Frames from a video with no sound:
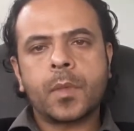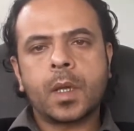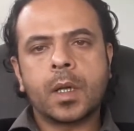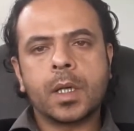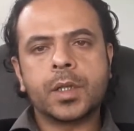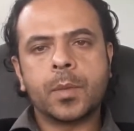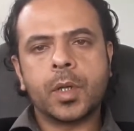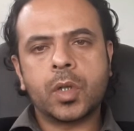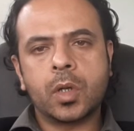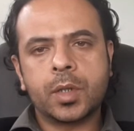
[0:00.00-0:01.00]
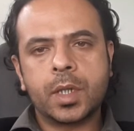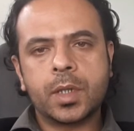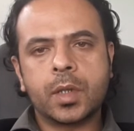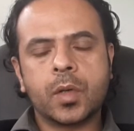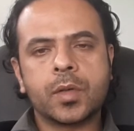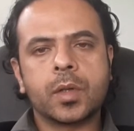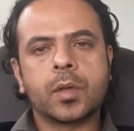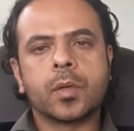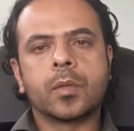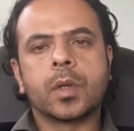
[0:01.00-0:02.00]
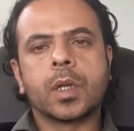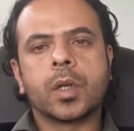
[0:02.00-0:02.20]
Diabetologists and also